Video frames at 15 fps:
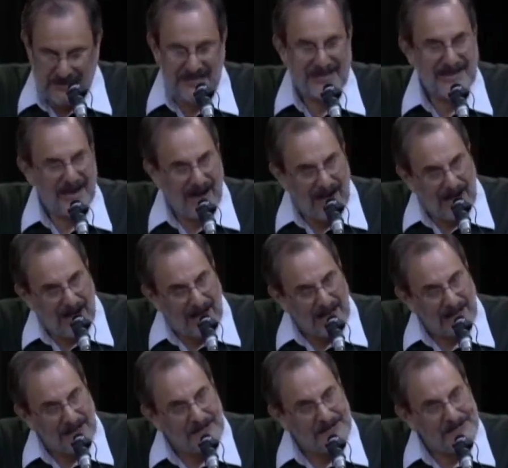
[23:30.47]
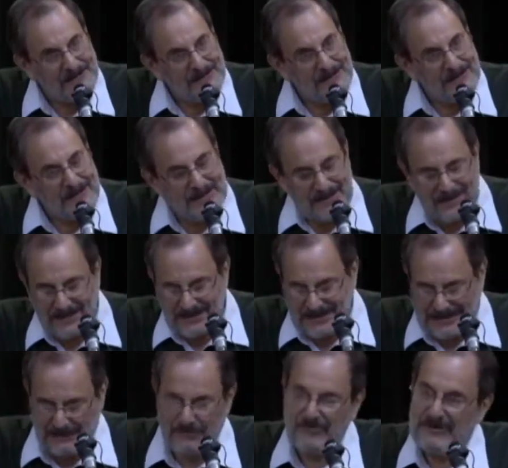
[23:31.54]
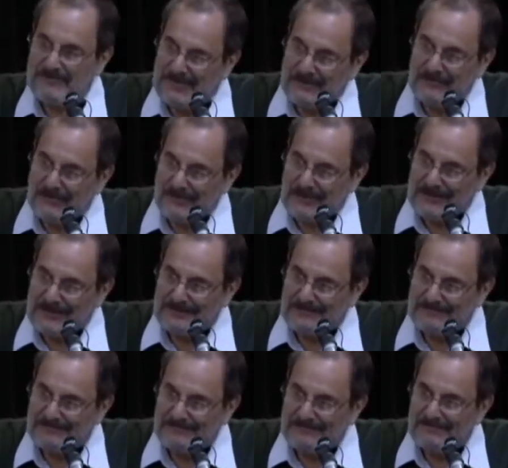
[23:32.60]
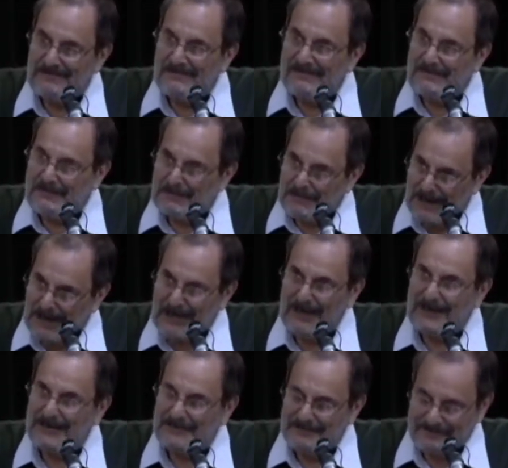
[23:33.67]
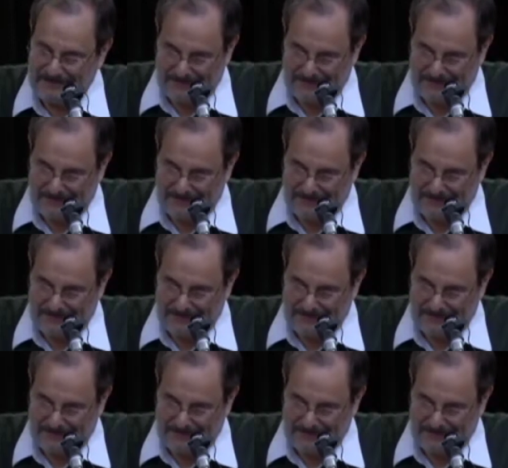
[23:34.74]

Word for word: and I keep remembering mine.